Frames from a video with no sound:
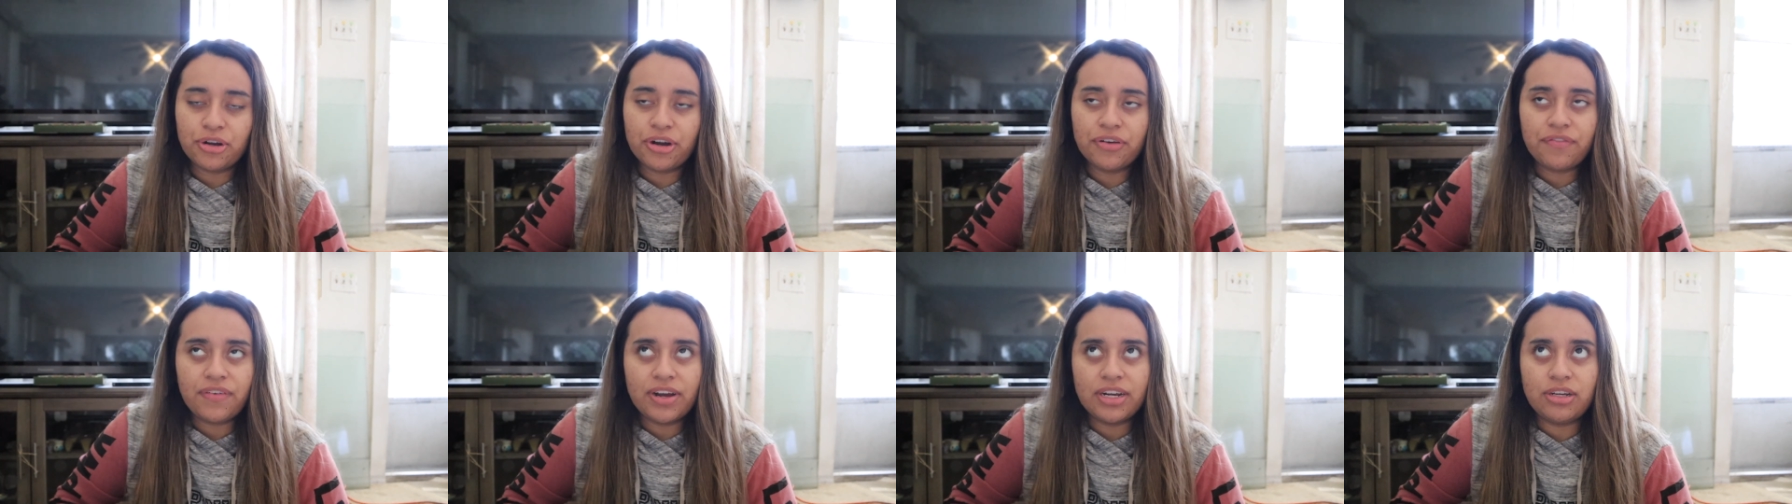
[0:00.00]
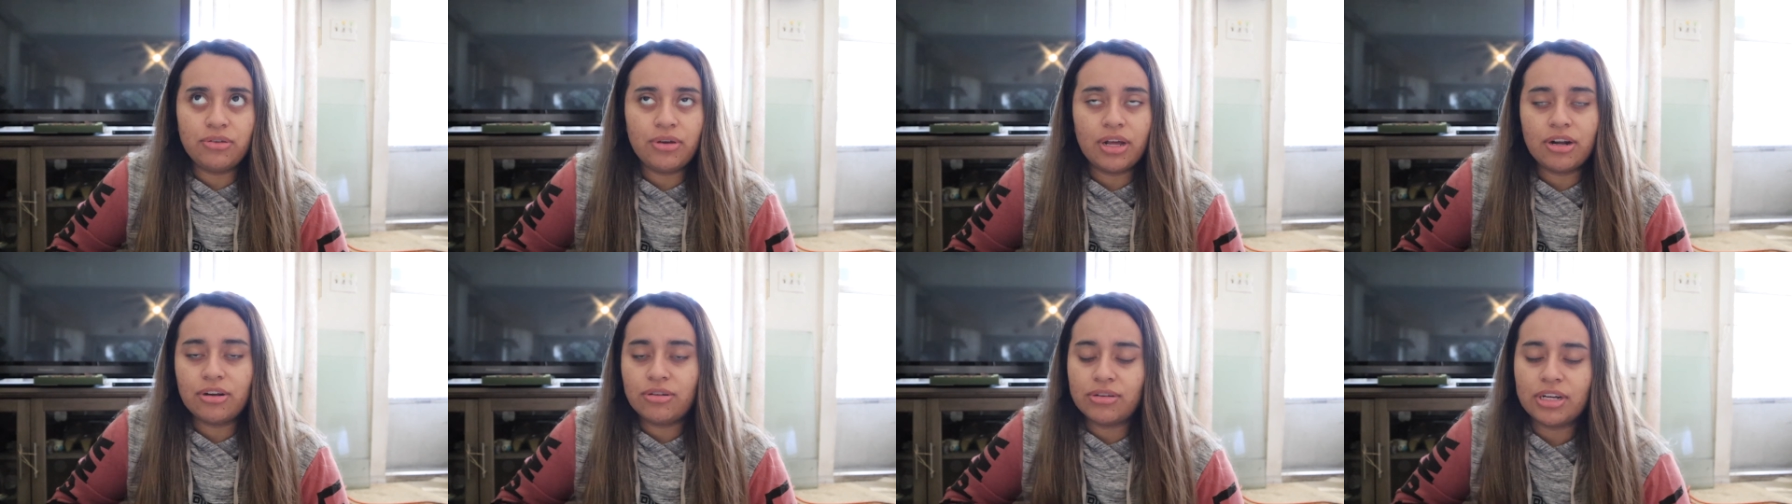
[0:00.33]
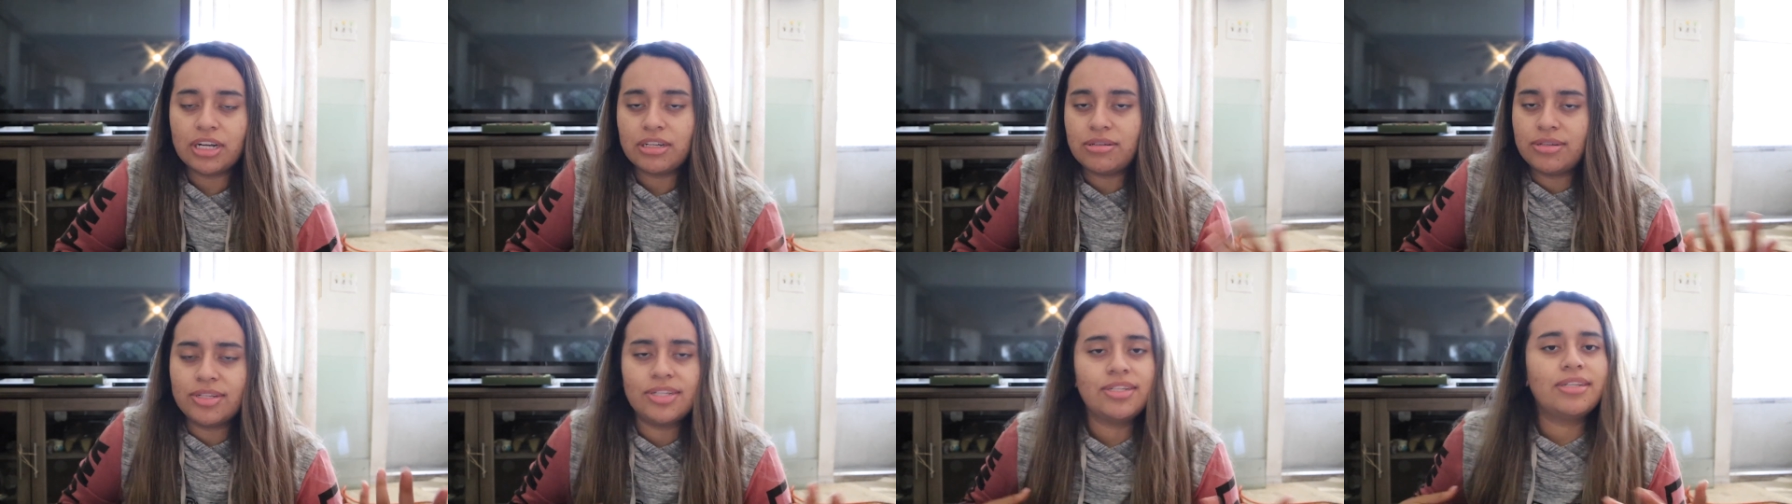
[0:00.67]
or if I do,
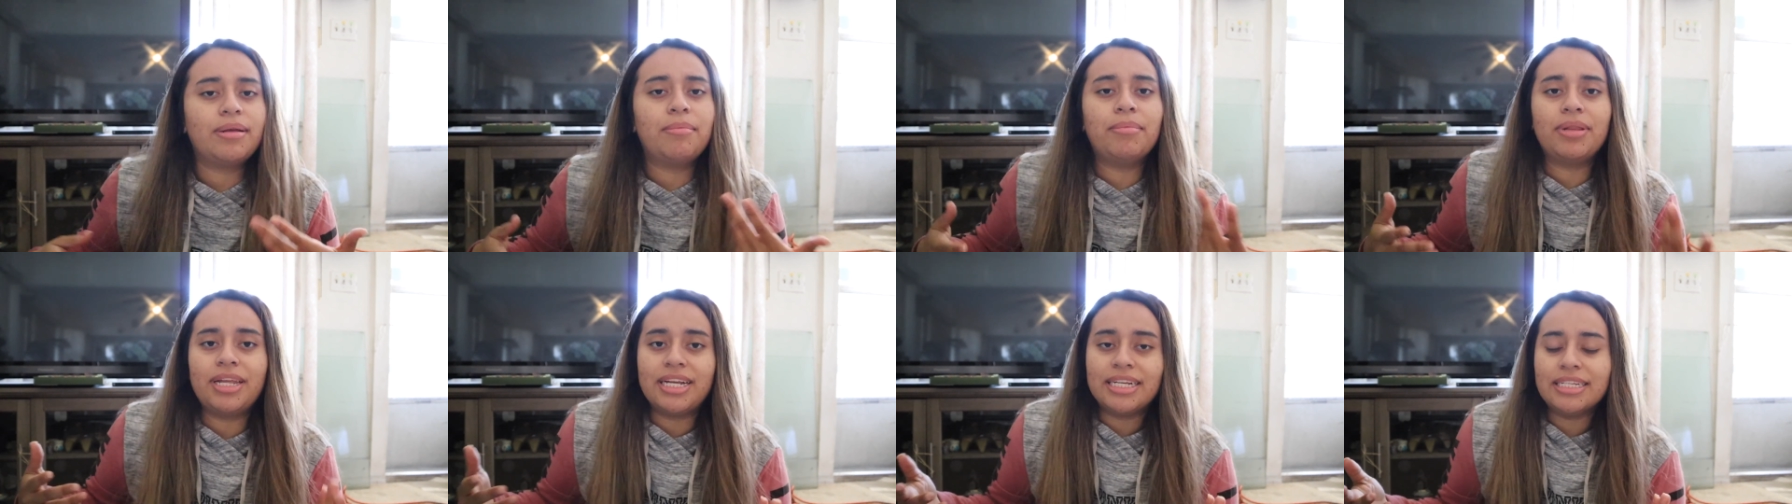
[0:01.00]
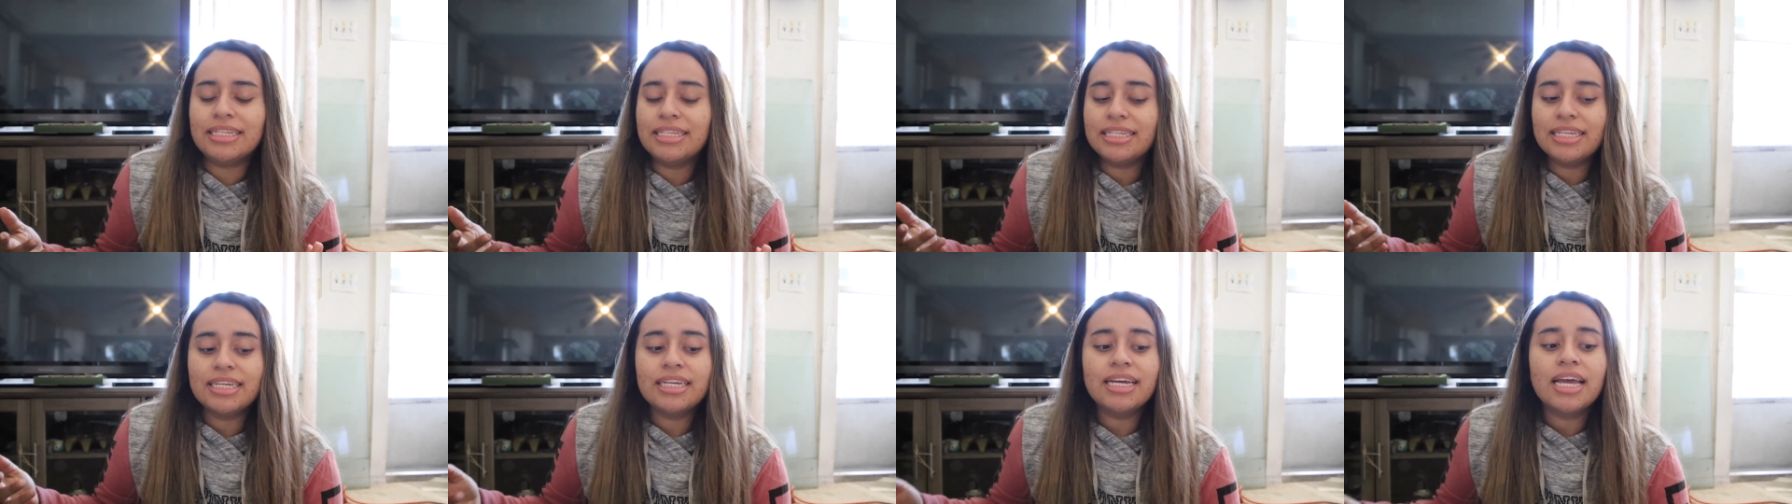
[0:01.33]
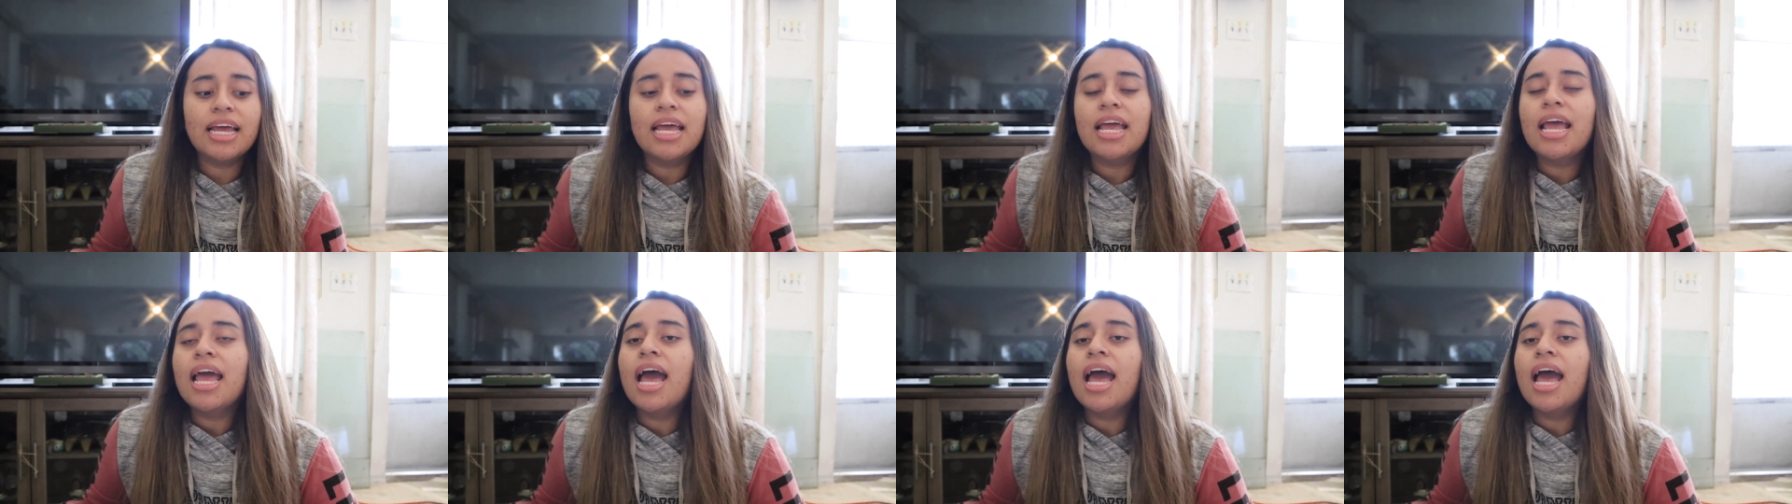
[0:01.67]
I just I'm lazy.